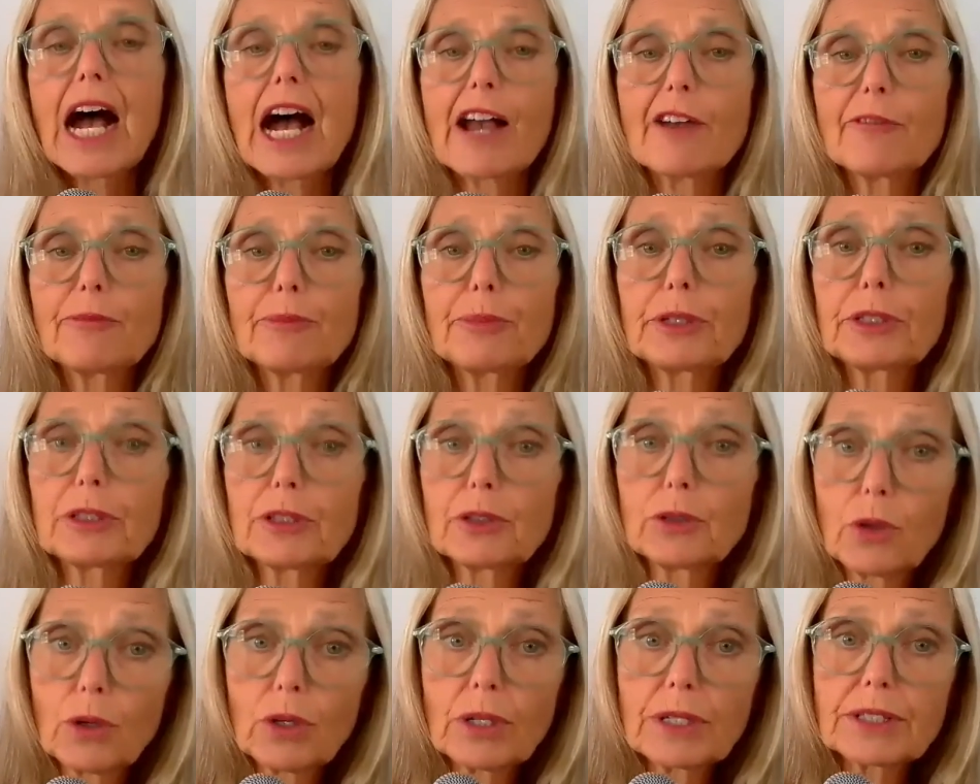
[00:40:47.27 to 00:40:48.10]
I've put
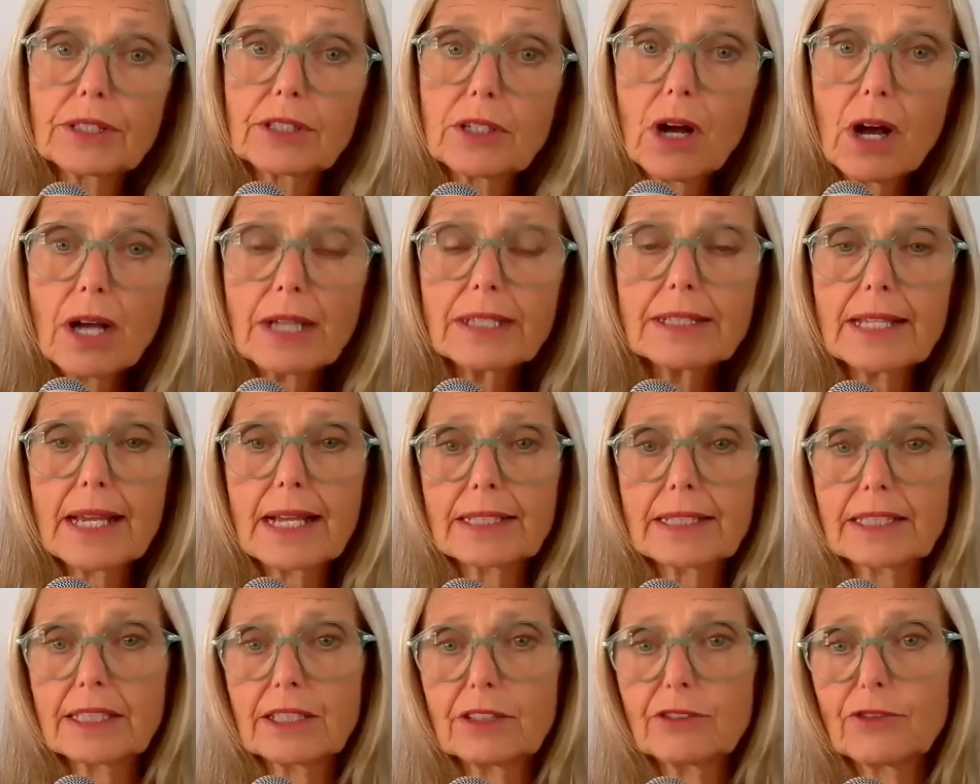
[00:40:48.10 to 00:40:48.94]
Laura's
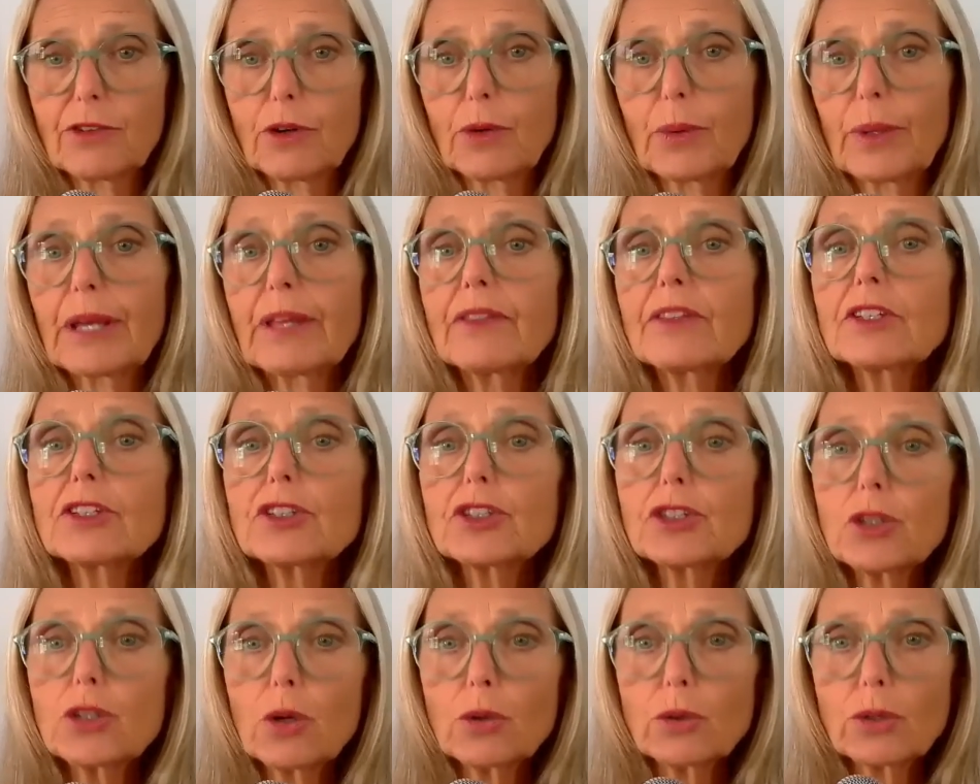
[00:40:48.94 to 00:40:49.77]
contact info in the
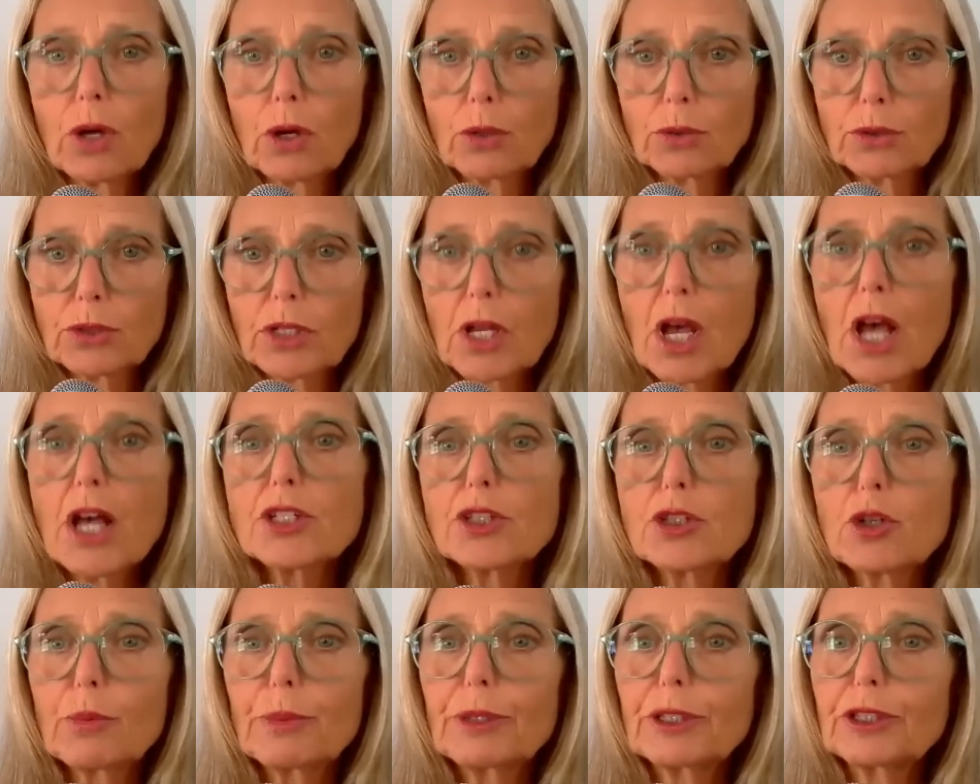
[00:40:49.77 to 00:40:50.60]
show notes,
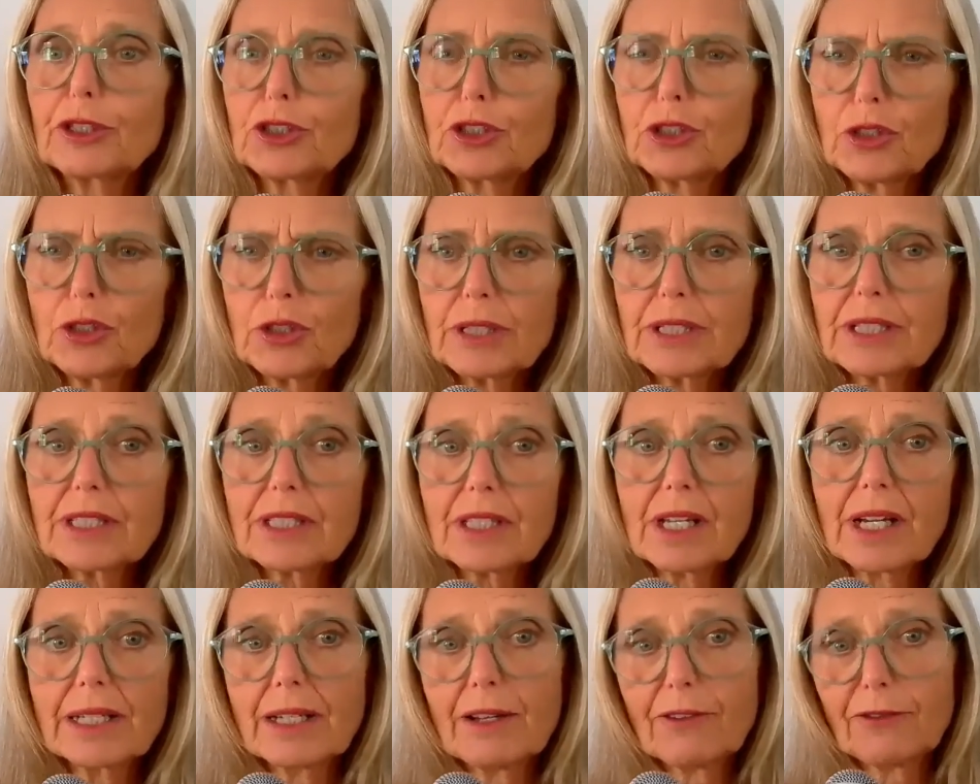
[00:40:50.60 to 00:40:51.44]
so be sure to
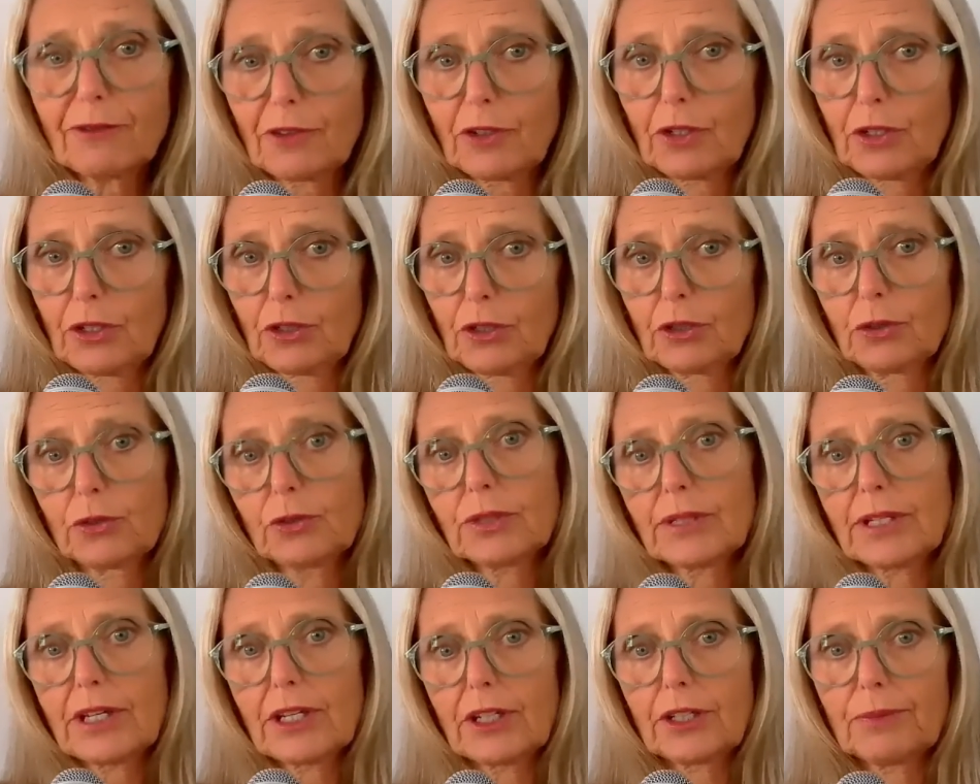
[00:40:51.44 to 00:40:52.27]
sign up for her
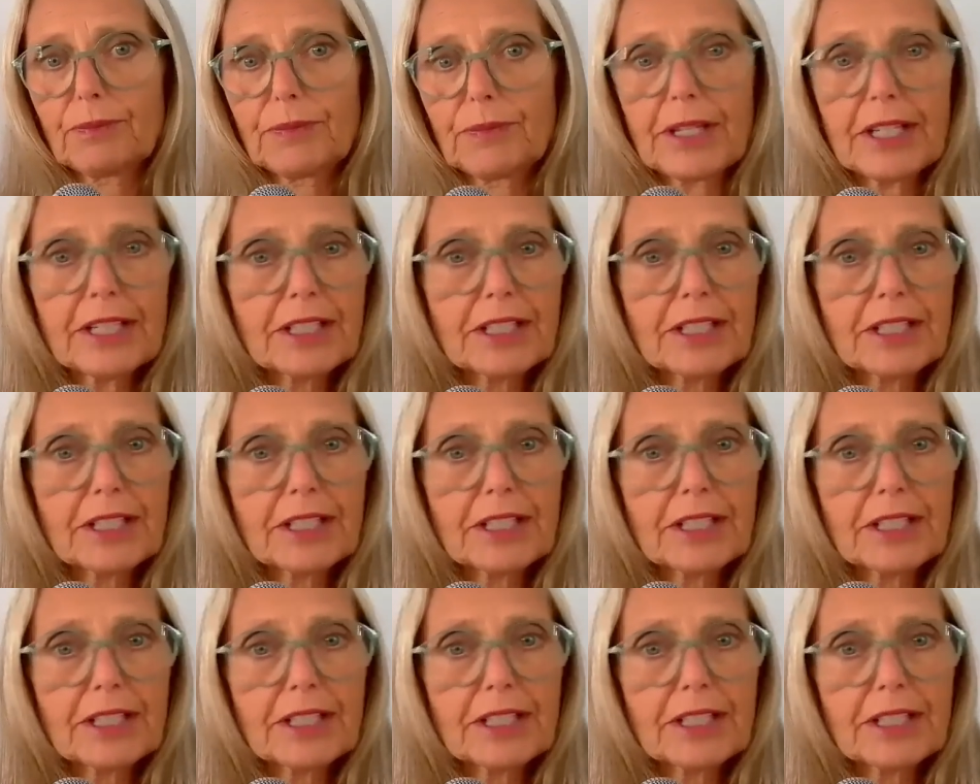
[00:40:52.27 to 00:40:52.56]
newsletter.